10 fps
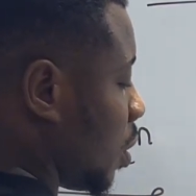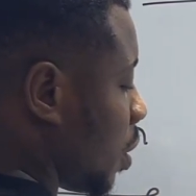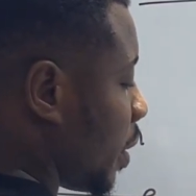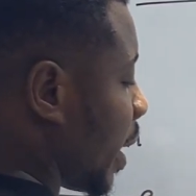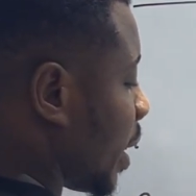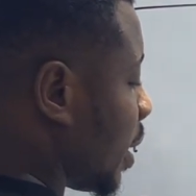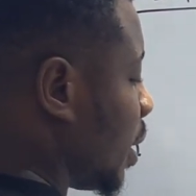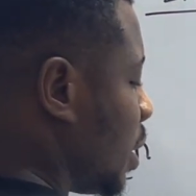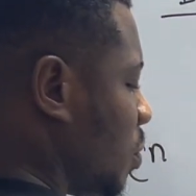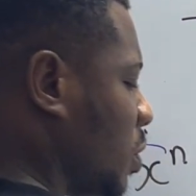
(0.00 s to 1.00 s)
All right.
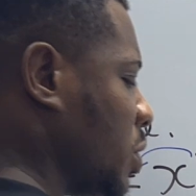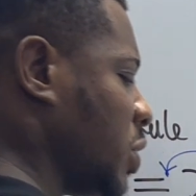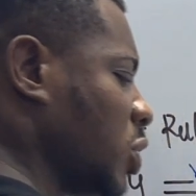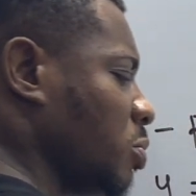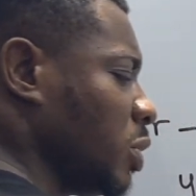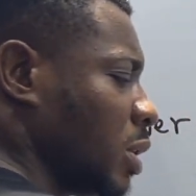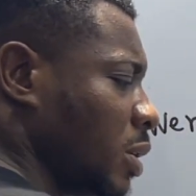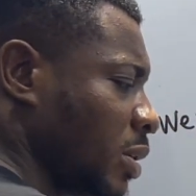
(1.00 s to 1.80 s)
What does the sum rule tell us?